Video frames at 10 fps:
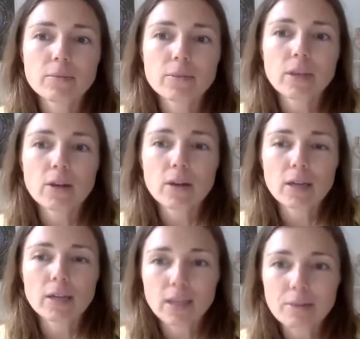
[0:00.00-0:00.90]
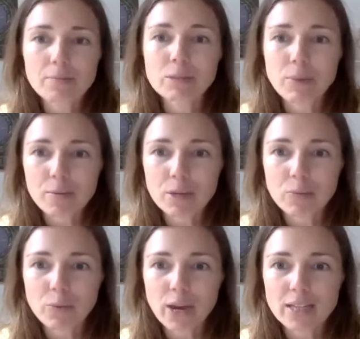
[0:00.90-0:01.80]
that are and claims by
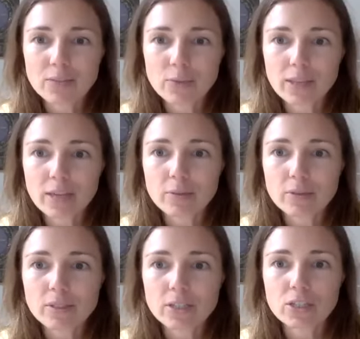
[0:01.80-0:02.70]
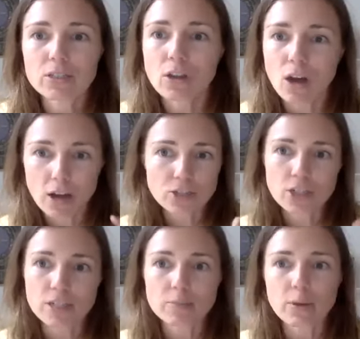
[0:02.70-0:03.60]
big brands with labels such as
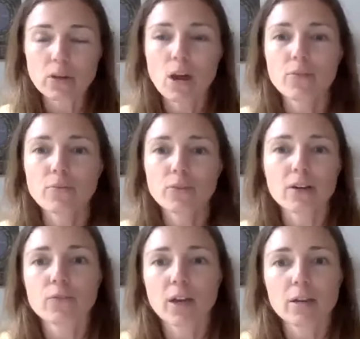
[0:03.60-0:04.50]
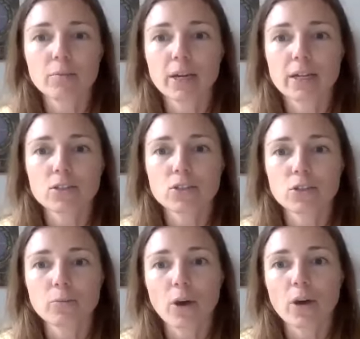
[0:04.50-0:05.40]
conscious but not verified by
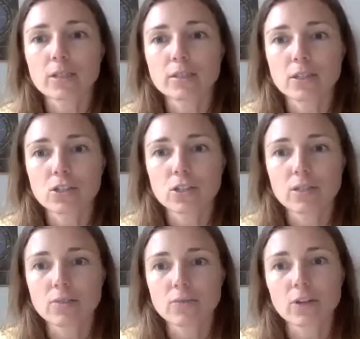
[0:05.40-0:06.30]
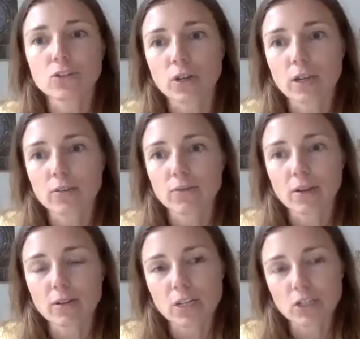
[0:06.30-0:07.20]
external bodies such as the Fair Trade
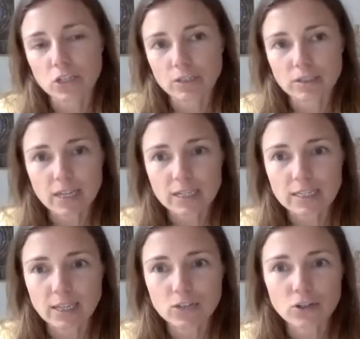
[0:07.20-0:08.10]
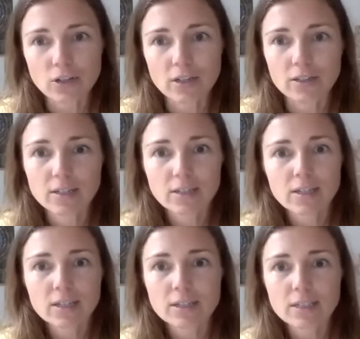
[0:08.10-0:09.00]
Foundation, etc.
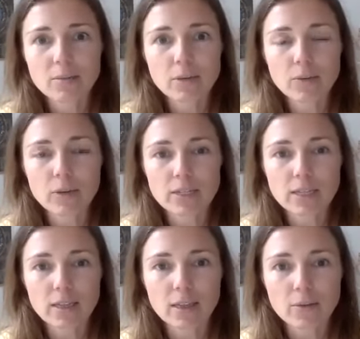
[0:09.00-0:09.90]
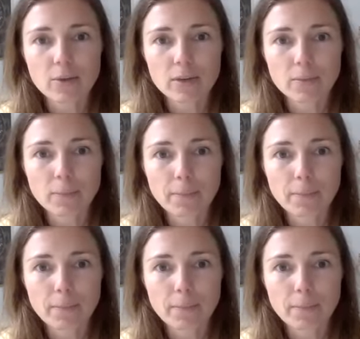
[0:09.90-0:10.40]
Does anybody want to take that one?